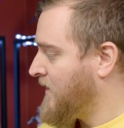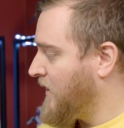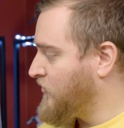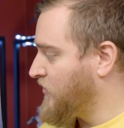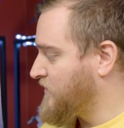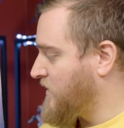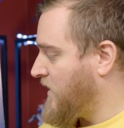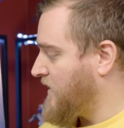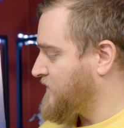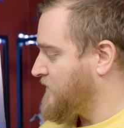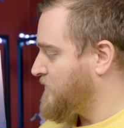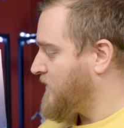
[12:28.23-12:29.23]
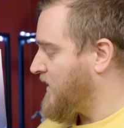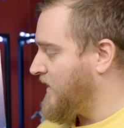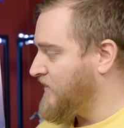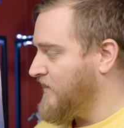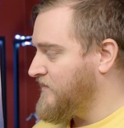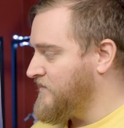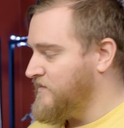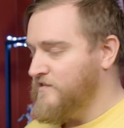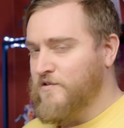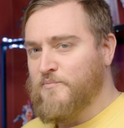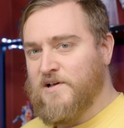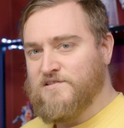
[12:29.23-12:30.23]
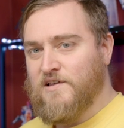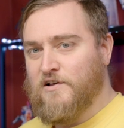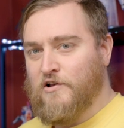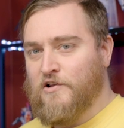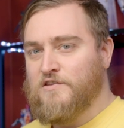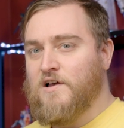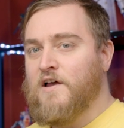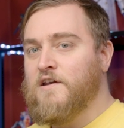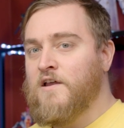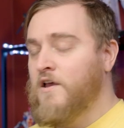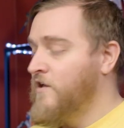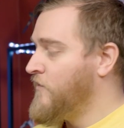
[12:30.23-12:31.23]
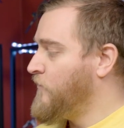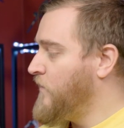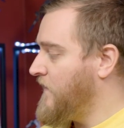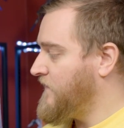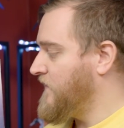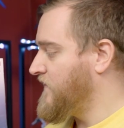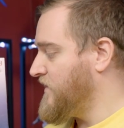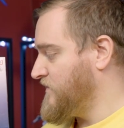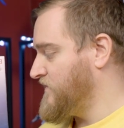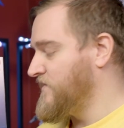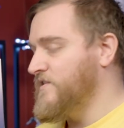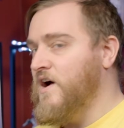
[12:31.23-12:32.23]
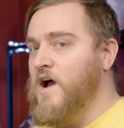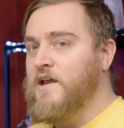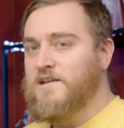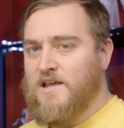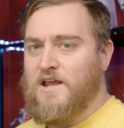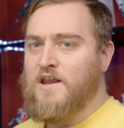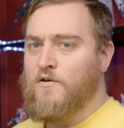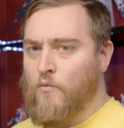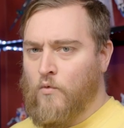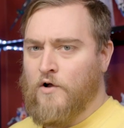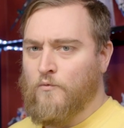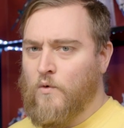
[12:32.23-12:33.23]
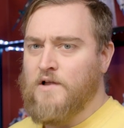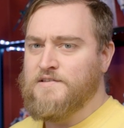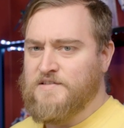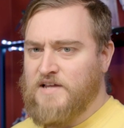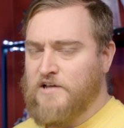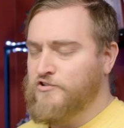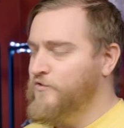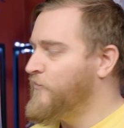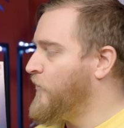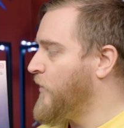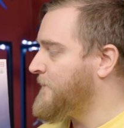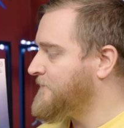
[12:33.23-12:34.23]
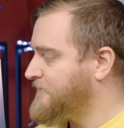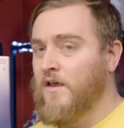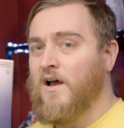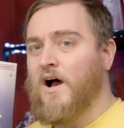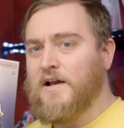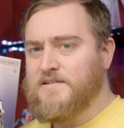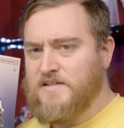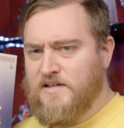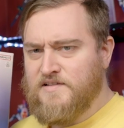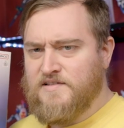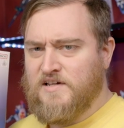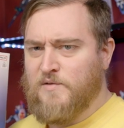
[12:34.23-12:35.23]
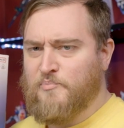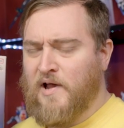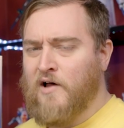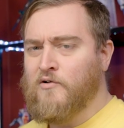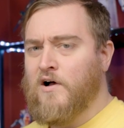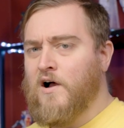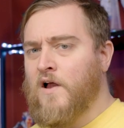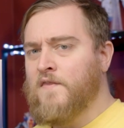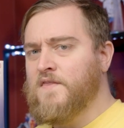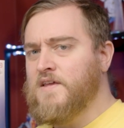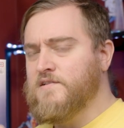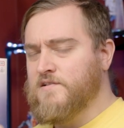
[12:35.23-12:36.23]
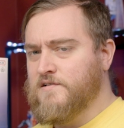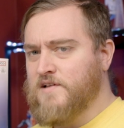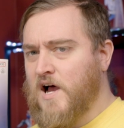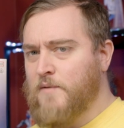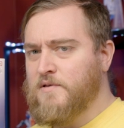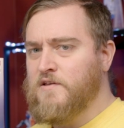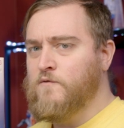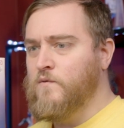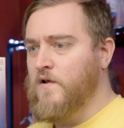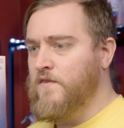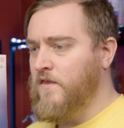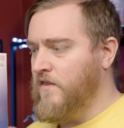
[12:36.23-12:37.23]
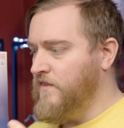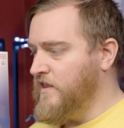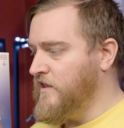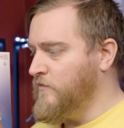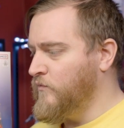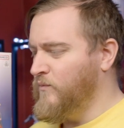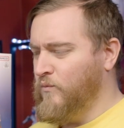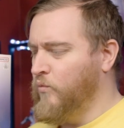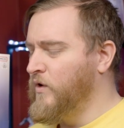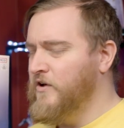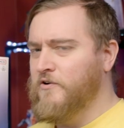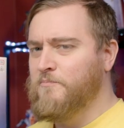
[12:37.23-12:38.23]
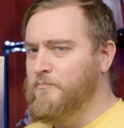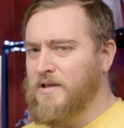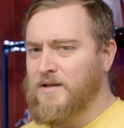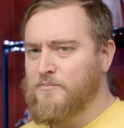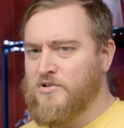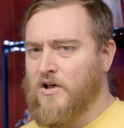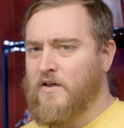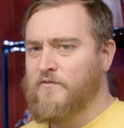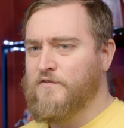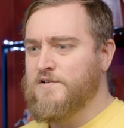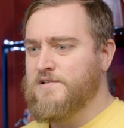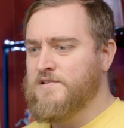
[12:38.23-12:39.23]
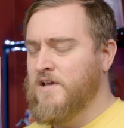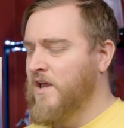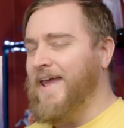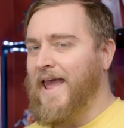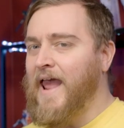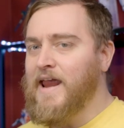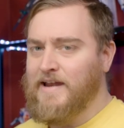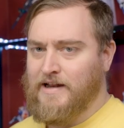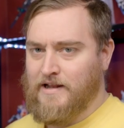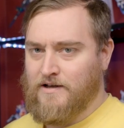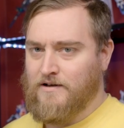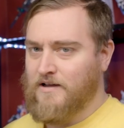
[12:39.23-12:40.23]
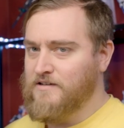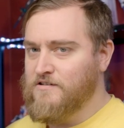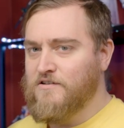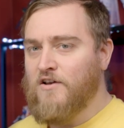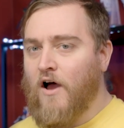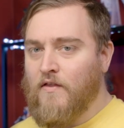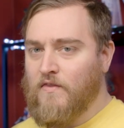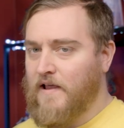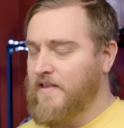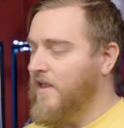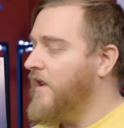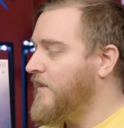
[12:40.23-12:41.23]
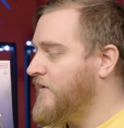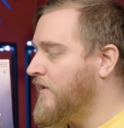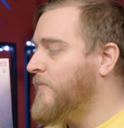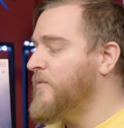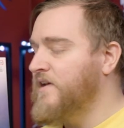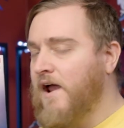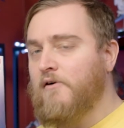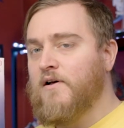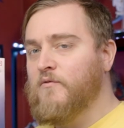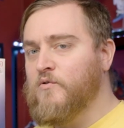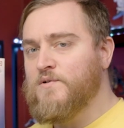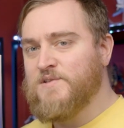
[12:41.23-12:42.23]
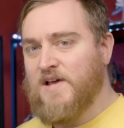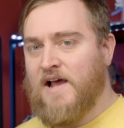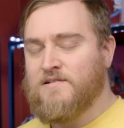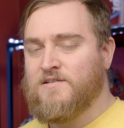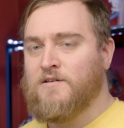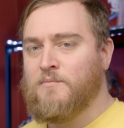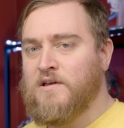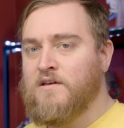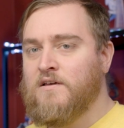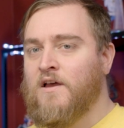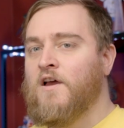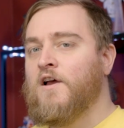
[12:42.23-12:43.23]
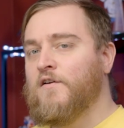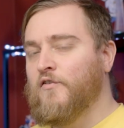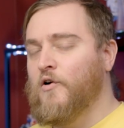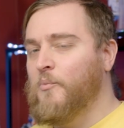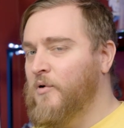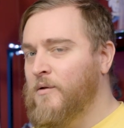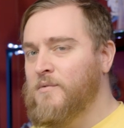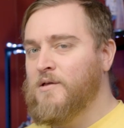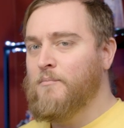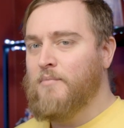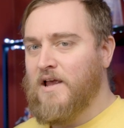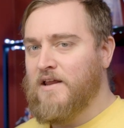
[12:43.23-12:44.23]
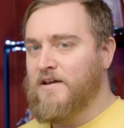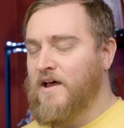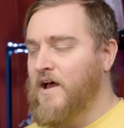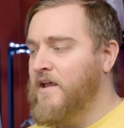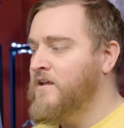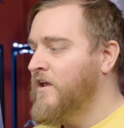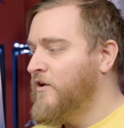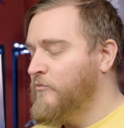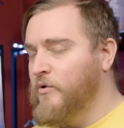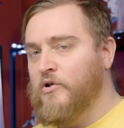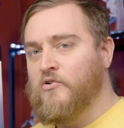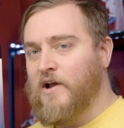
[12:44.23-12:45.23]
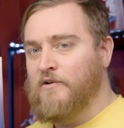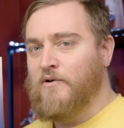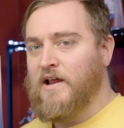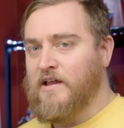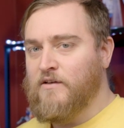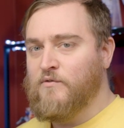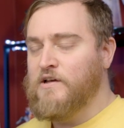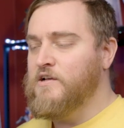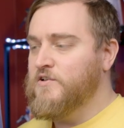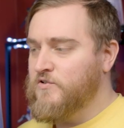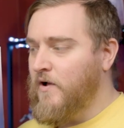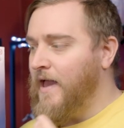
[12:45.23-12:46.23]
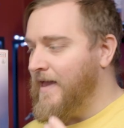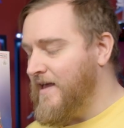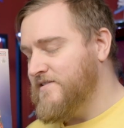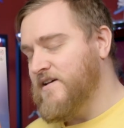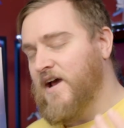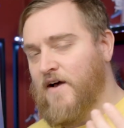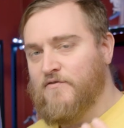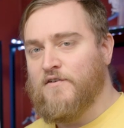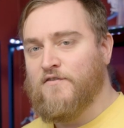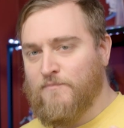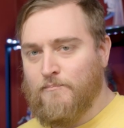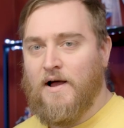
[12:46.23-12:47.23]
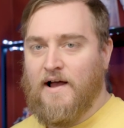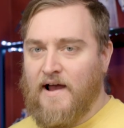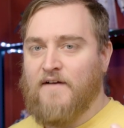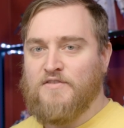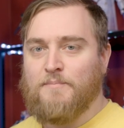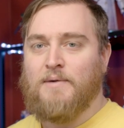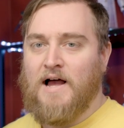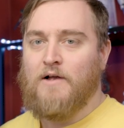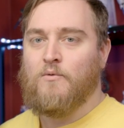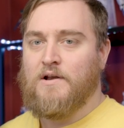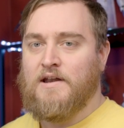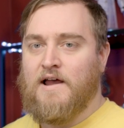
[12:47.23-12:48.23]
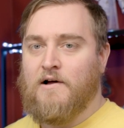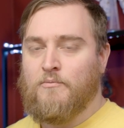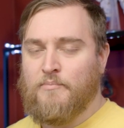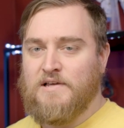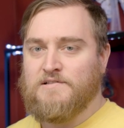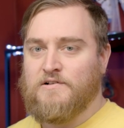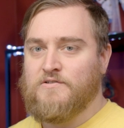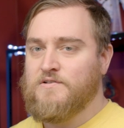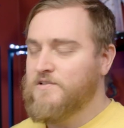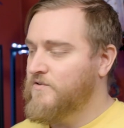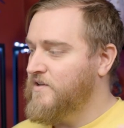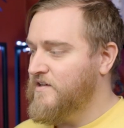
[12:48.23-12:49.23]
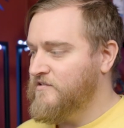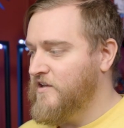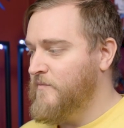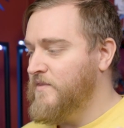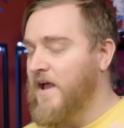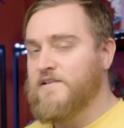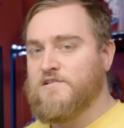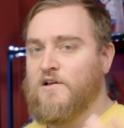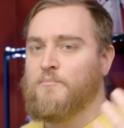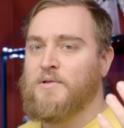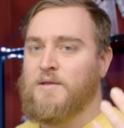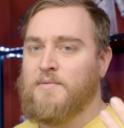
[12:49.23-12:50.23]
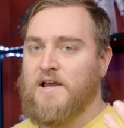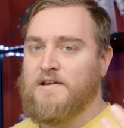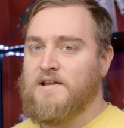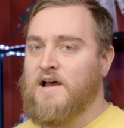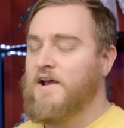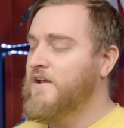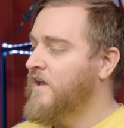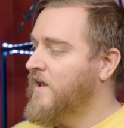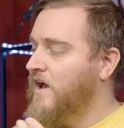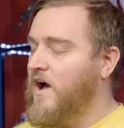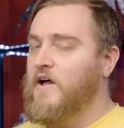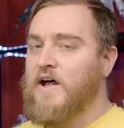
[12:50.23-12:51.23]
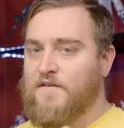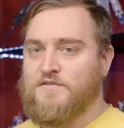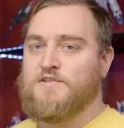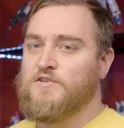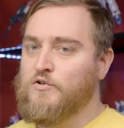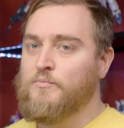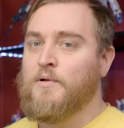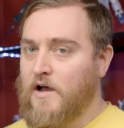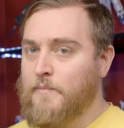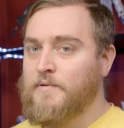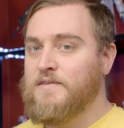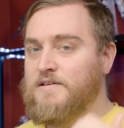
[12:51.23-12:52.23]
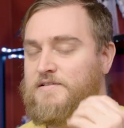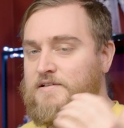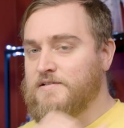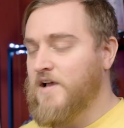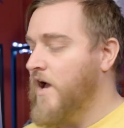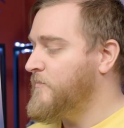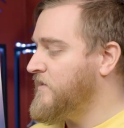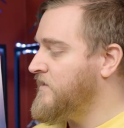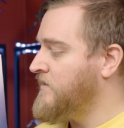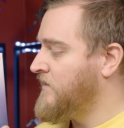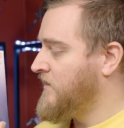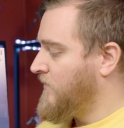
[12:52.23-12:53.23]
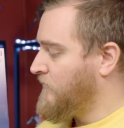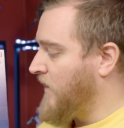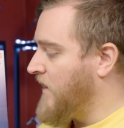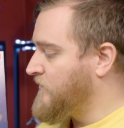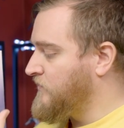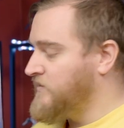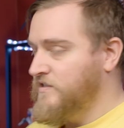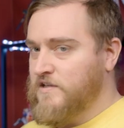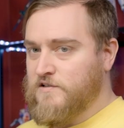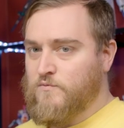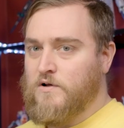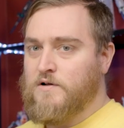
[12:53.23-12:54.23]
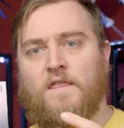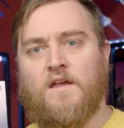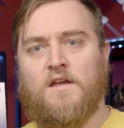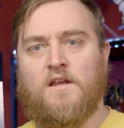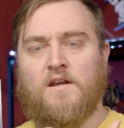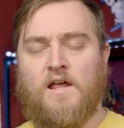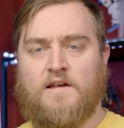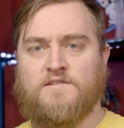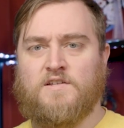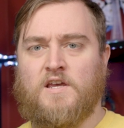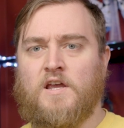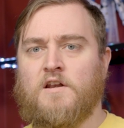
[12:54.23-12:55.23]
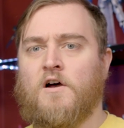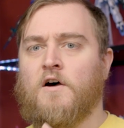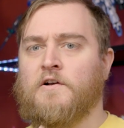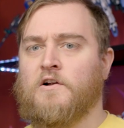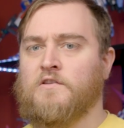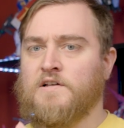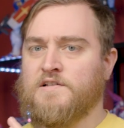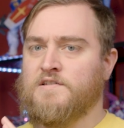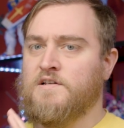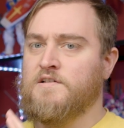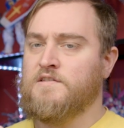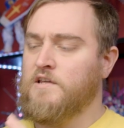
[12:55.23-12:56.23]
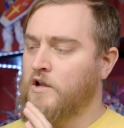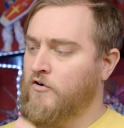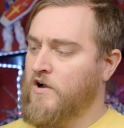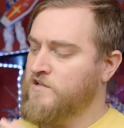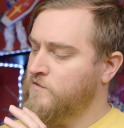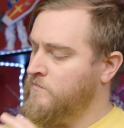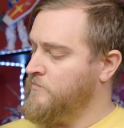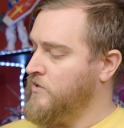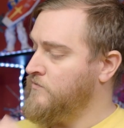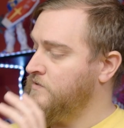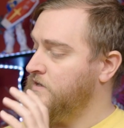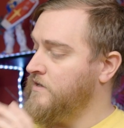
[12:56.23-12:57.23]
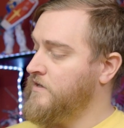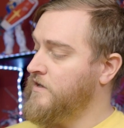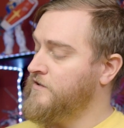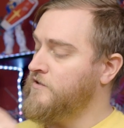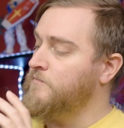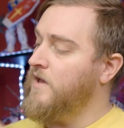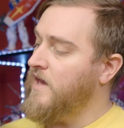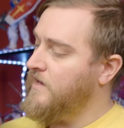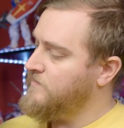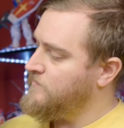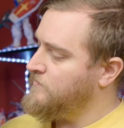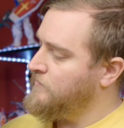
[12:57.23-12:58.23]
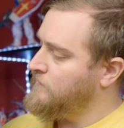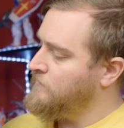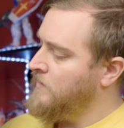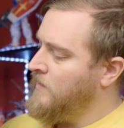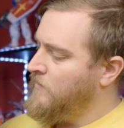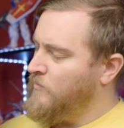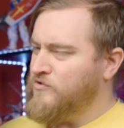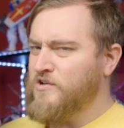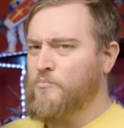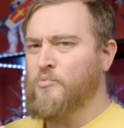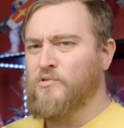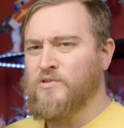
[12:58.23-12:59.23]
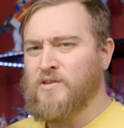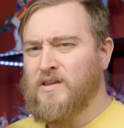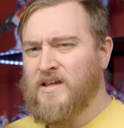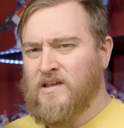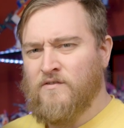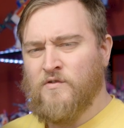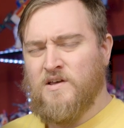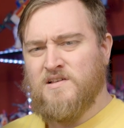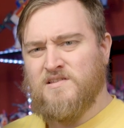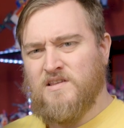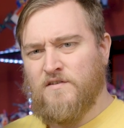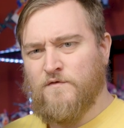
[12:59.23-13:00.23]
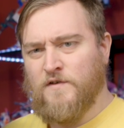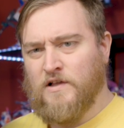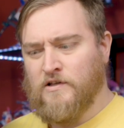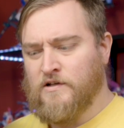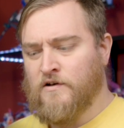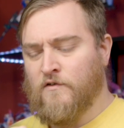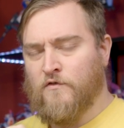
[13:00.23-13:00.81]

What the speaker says: It looks awesome, and I think this is the best they could have done with this design in 1/1 statue form. I did skip out on the Sotheby with the weird beam tonfas. Hated it. I did not like that at all. But now everyone's asking me for a premium Bandai real grade ranking video, so I guess I have to buy one now, basically. So next time that's on Pbandai, I'll have to scoop up the Sotheby rival to this The next kit on our list is the Crossbone Gundam X2, which I believe is the villain